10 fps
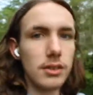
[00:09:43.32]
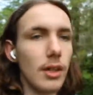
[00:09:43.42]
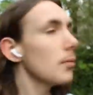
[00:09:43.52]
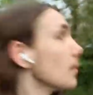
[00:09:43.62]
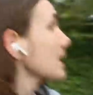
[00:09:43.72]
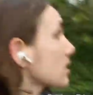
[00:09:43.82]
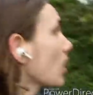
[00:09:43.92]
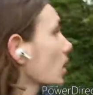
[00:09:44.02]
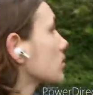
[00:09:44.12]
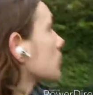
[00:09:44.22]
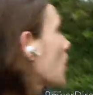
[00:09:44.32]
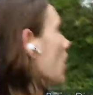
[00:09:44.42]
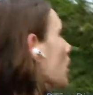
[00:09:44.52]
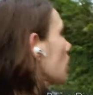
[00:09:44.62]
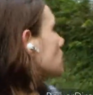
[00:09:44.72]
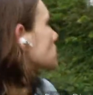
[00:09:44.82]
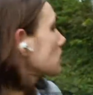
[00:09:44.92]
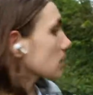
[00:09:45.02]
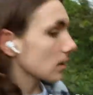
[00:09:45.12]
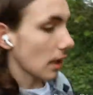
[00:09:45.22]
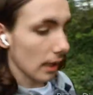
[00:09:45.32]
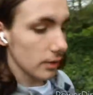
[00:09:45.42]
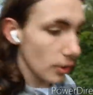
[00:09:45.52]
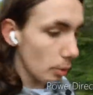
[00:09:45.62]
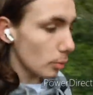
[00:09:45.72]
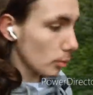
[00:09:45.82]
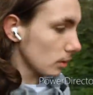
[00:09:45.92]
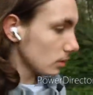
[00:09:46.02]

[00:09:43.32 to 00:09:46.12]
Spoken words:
oh my god, cars! No!